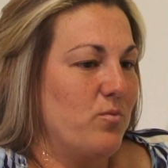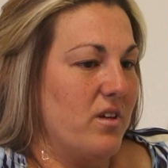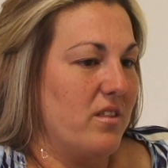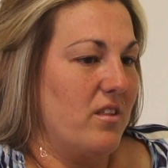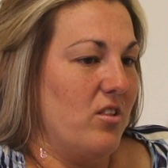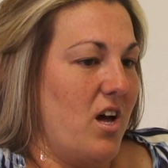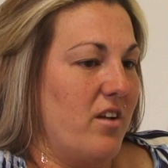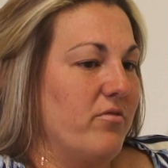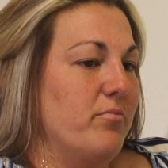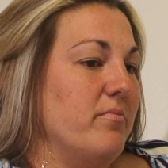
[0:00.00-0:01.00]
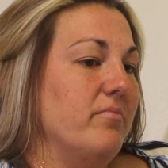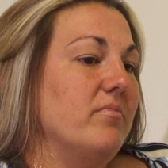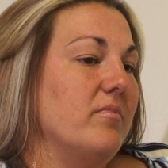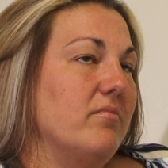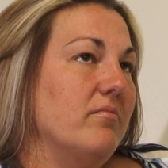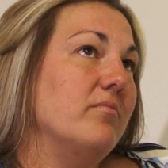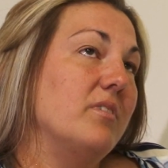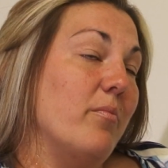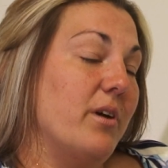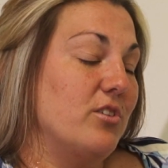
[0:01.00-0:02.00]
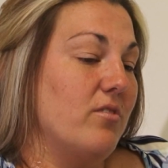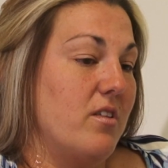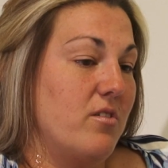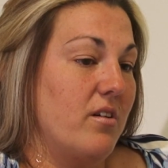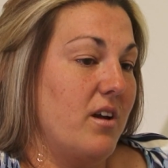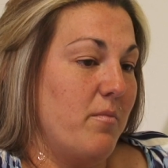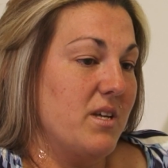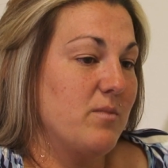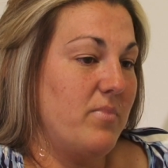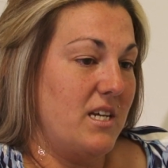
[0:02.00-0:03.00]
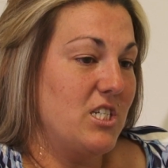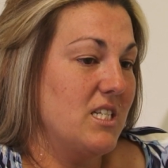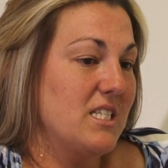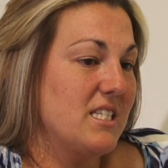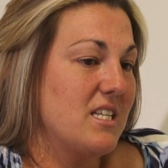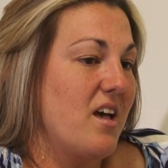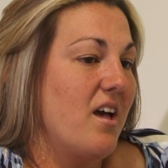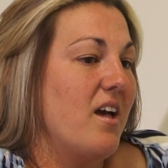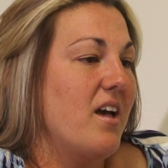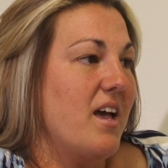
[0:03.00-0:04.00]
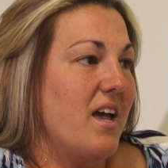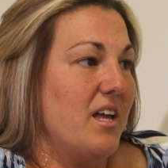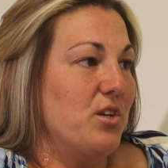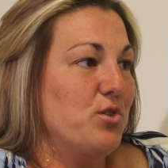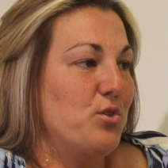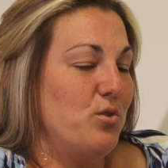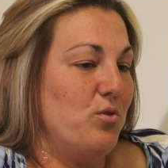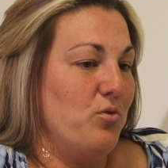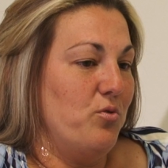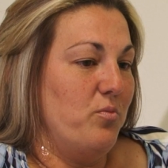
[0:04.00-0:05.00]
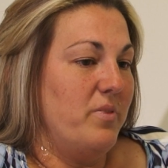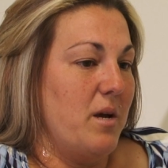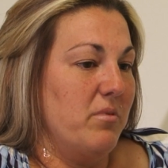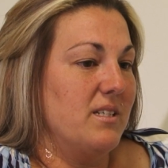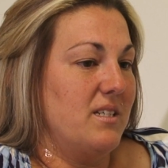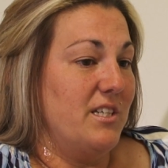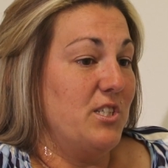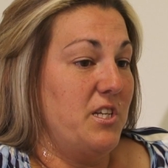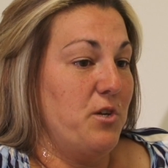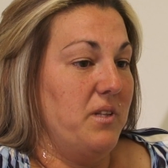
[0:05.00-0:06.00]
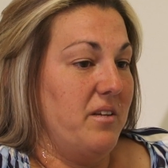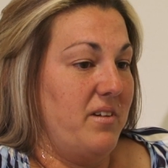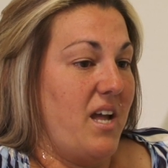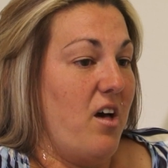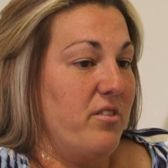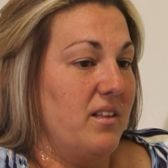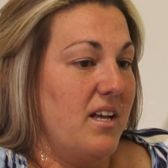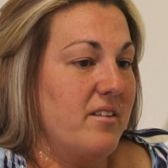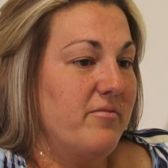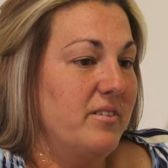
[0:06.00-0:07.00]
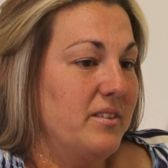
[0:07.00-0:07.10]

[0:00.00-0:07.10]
with a lot of, compared to other MS patients, and to be able to continue living a healthy life.